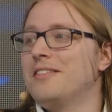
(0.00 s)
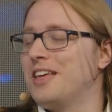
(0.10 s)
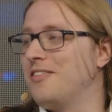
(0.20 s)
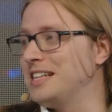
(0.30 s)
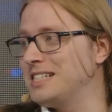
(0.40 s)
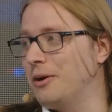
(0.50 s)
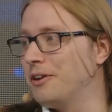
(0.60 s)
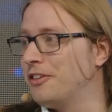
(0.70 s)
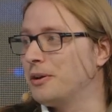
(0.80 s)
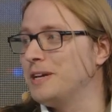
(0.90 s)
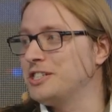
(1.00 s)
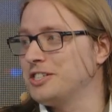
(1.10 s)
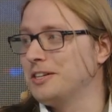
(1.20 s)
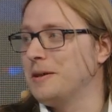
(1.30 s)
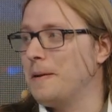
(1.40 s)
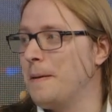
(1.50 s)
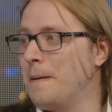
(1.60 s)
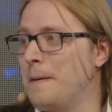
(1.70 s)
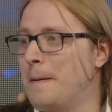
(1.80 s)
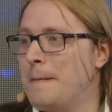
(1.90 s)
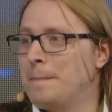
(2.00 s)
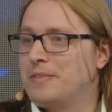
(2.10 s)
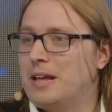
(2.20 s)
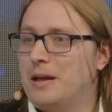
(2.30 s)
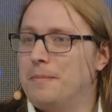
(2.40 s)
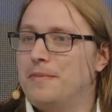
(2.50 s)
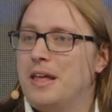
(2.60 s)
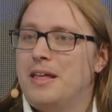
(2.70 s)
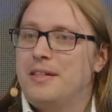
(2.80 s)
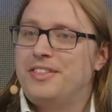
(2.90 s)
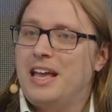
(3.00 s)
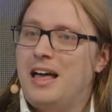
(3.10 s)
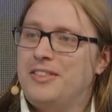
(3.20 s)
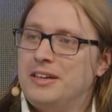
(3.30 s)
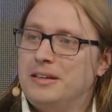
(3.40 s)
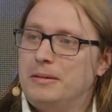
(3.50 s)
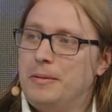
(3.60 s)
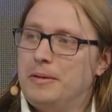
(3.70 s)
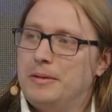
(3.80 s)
then that's out of the question. Um, the other